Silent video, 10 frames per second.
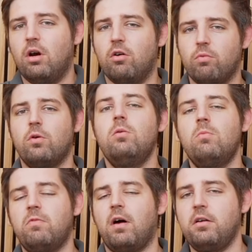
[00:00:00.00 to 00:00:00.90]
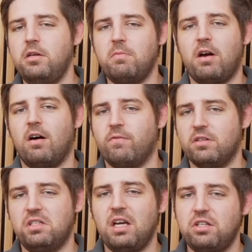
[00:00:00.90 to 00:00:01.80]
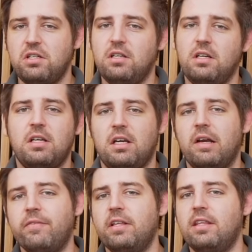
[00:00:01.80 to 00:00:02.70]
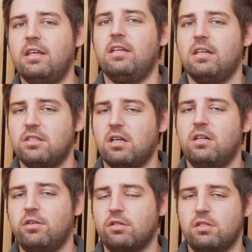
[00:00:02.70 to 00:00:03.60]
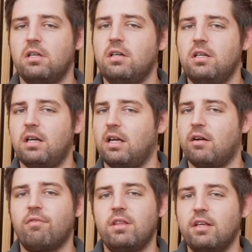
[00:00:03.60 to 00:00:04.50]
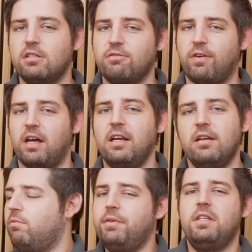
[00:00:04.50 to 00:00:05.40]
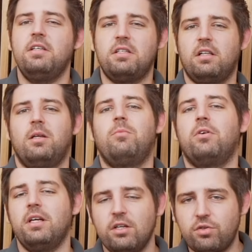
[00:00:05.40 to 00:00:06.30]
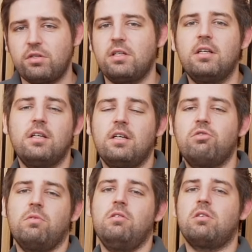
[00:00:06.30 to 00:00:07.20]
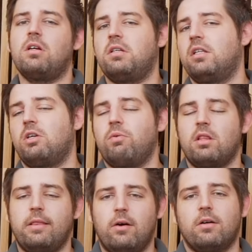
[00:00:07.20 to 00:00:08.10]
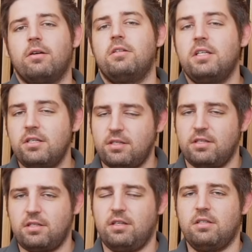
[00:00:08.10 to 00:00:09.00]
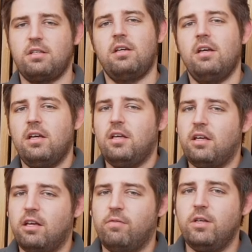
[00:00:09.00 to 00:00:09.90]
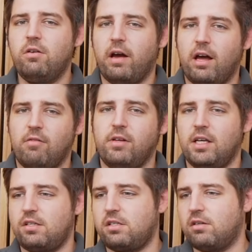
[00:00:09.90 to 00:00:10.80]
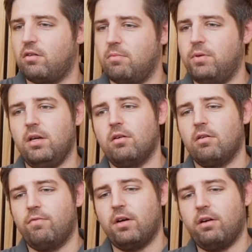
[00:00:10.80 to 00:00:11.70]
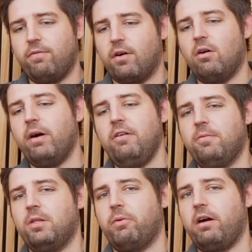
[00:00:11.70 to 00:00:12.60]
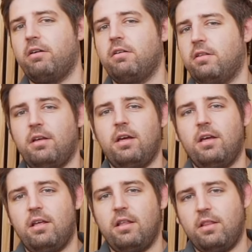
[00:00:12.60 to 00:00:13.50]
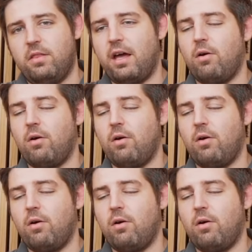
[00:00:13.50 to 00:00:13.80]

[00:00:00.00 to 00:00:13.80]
room volume conversation and everything gets understood and everything is fine. When things get a little more interesting is when you start dealing with longer distances. If you have a single computer very far away from the router, that